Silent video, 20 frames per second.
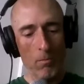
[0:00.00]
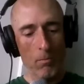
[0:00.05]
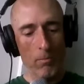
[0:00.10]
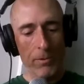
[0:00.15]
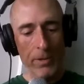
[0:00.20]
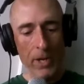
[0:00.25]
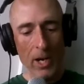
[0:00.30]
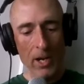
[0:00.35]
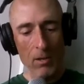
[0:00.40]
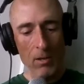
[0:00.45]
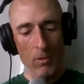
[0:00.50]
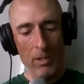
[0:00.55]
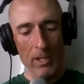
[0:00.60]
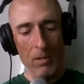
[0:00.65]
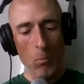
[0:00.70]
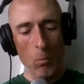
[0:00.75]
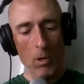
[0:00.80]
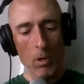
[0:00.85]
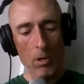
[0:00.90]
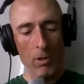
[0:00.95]
not
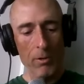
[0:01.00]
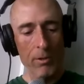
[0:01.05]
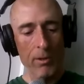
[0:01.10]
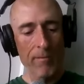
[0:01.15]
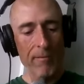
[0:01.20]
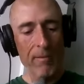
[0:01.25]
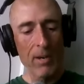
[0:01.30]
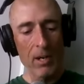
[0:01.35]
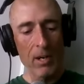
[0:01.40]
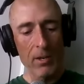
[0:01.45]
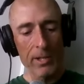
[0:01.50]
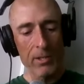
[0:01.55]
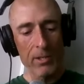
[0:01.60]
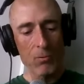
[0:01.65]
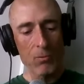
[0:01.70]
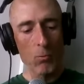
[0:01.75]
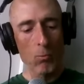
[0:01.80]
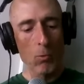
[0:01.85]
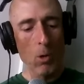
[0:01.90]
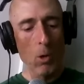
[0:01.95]
only what are the
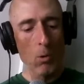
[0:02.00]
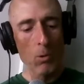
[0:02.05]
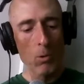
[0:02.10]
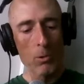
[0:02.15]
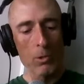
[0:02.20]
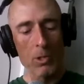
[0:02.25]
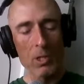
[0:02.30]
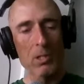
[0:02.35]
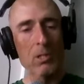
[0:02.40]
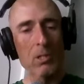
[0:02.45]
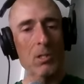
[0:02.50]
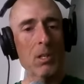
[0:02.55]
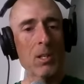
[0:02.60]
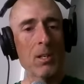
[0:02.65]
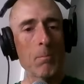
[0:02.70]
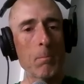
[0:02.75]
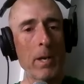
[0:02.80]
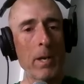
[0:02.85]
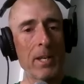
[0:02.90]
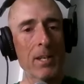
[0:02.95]
various roles a
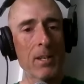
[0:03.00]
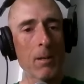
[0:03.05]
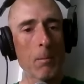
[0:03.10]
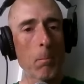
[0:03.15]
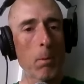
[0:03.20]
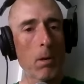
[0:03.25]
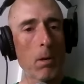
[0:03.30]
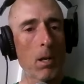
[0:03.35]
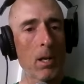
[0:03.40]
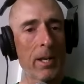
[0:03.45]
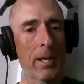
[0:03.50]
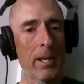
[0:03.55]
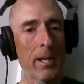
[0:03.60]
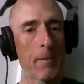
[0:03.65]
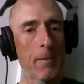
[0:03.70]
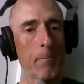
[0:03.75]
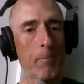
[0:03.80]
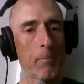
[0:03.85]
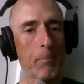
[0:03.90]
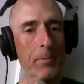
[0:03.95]
teammate can
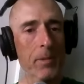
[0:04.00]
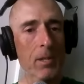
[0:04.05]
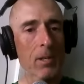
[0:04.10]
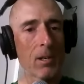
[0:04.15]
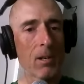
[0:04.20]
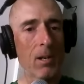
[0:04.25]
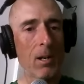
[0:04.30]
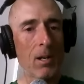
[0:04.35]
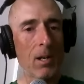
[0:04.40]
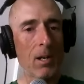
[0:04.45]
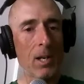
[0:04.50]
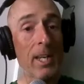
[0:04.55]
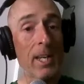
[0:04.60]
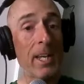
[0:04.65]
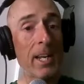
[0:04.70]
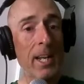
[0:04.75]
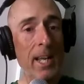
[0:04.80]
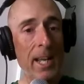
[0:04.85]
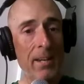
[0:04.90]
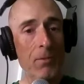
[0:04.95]
play uh,
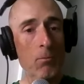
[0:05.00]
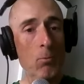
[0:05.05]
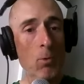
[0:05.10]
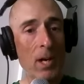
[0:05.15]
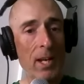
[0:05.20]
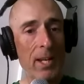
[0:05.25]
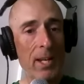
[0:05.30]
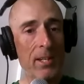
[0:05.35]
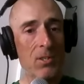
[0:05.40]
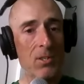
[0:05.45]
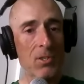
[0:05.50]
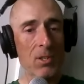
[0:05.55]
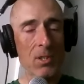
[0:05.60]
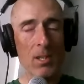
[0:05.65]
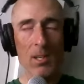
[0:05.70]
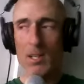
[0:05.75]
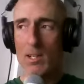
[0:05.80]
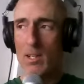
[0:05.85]
in a race,